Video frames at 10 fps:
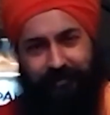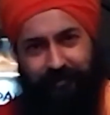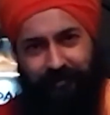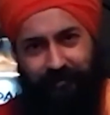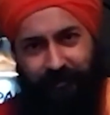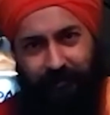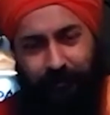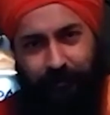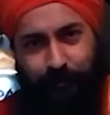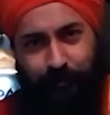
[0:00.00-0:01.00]

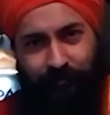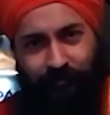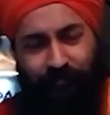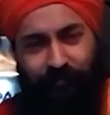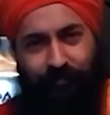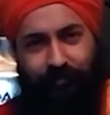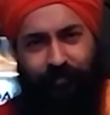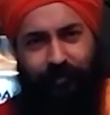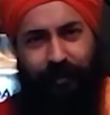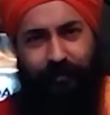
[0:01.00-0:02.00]

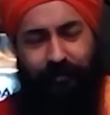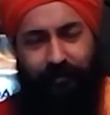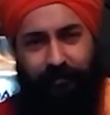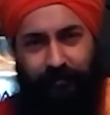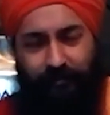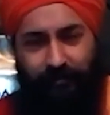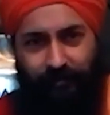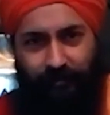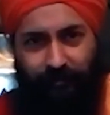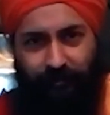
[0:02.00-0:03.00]

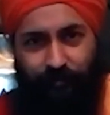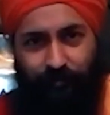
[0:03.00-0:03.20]
Nothing is said.